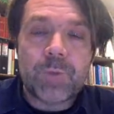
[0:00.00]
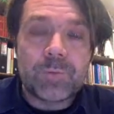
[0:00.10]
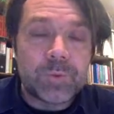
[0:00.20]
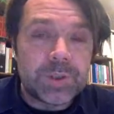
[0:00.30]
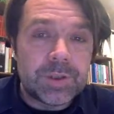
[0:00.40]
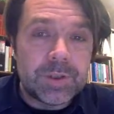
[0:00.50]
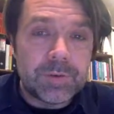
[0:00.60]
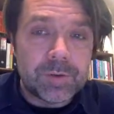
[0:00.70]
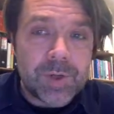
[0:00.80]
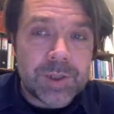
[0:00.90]
we have
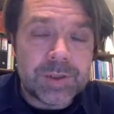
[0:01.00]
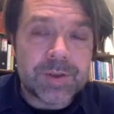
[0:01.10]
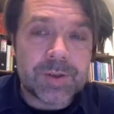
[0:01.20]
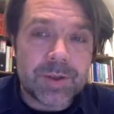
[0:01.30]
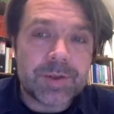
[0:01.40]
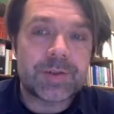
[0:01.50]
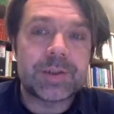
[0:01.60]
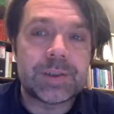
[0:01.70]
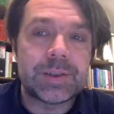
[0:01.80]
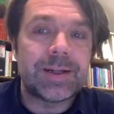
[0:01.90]
already discussed
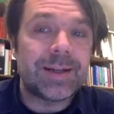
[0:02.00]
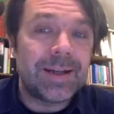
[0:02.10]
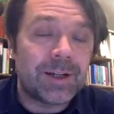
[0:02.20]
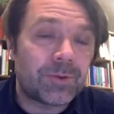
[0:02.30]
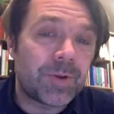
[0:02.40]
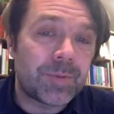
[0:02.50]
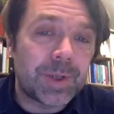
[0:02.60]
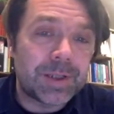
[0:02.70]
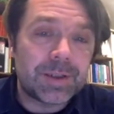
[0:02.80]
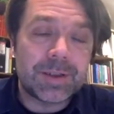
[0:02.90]
the
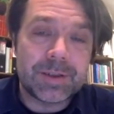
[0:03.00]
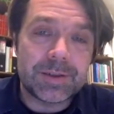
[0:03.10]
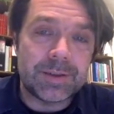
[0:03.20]
algorithmic